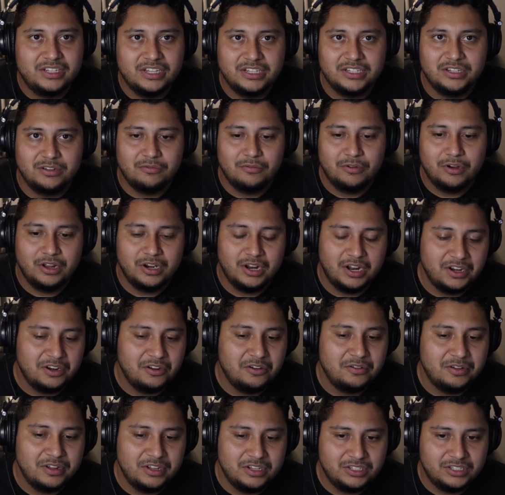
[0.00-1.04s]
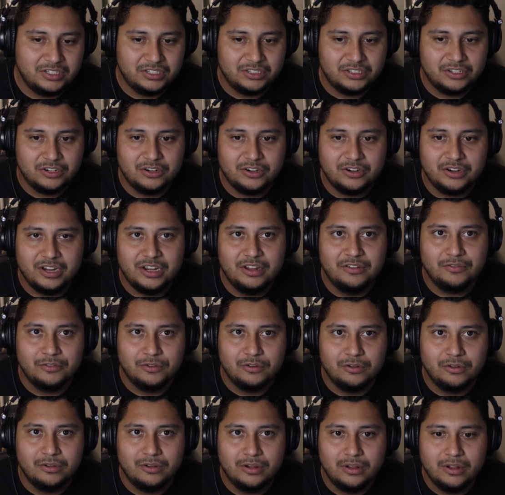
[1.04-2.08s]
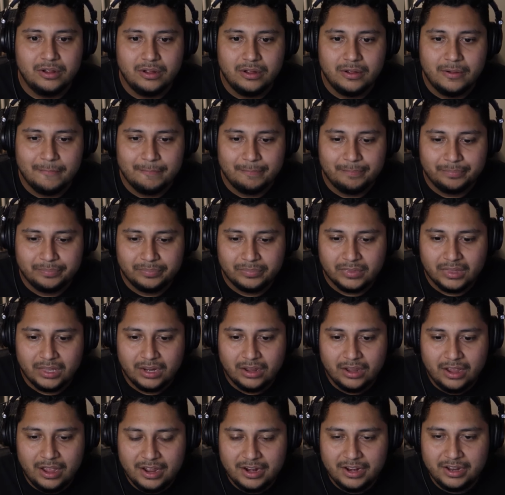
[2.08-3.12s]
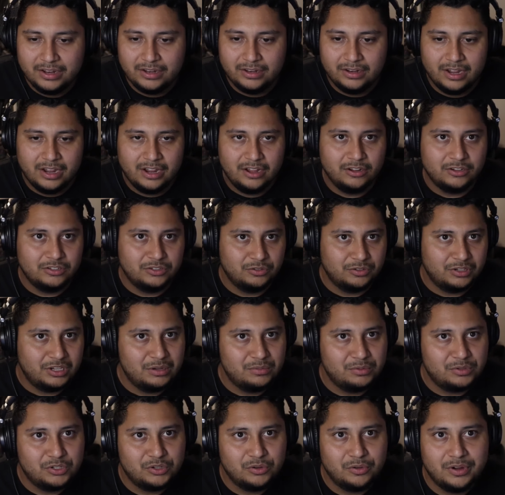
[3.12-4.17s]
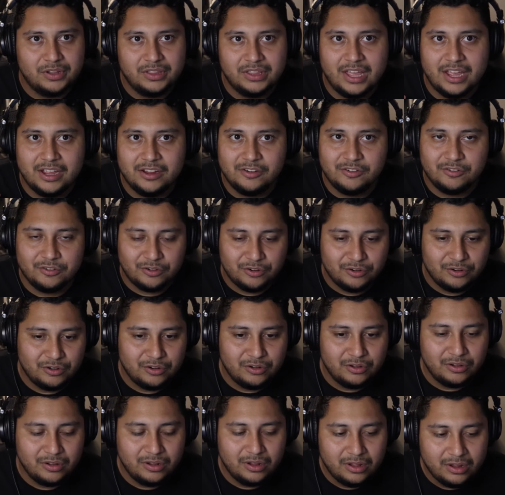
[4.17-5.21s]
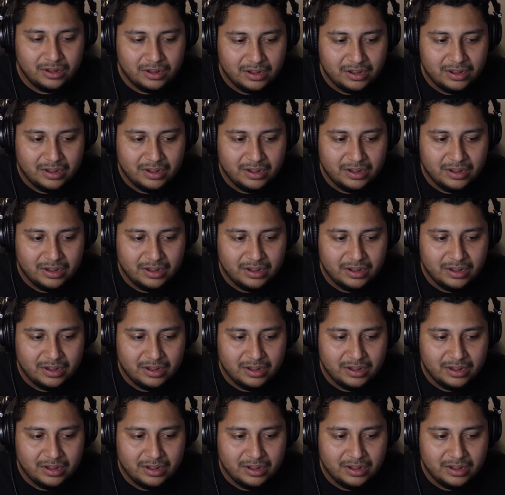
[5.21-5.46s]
season 1, I know he's turned evil. And then they also keep showing that girl